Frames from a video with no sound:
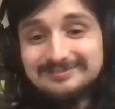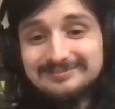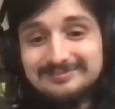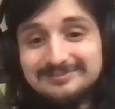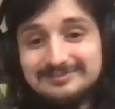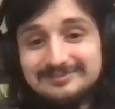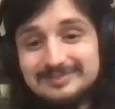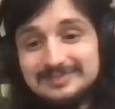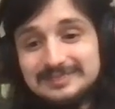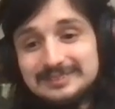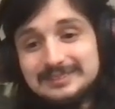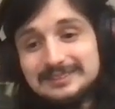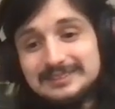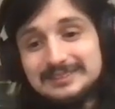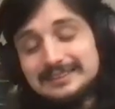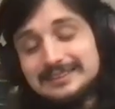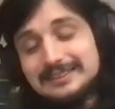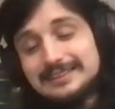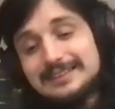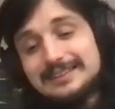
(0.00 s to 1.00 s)

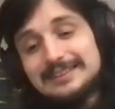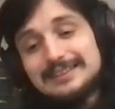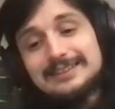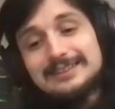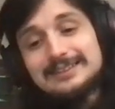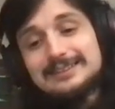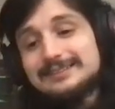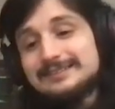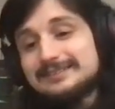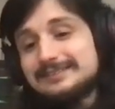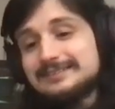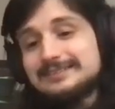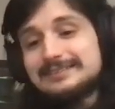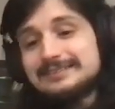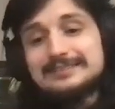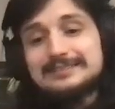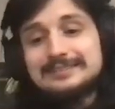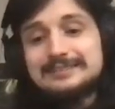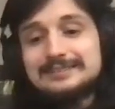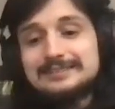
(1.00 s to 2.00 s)

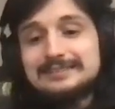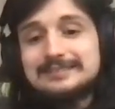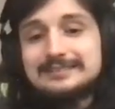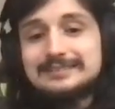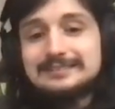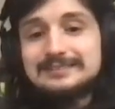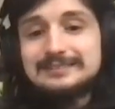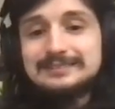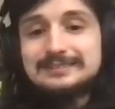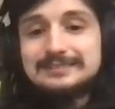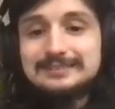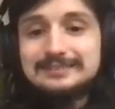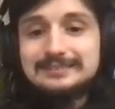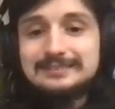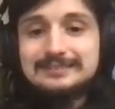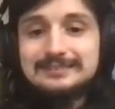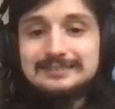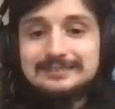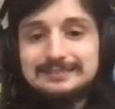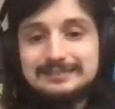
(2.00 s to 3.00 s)

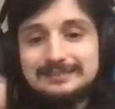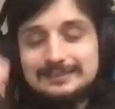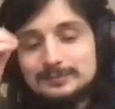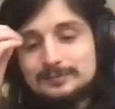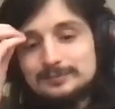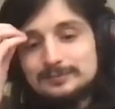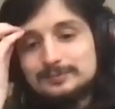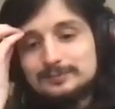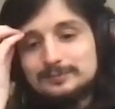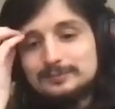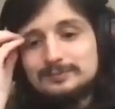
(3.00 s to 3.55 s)
The person shown says nothing.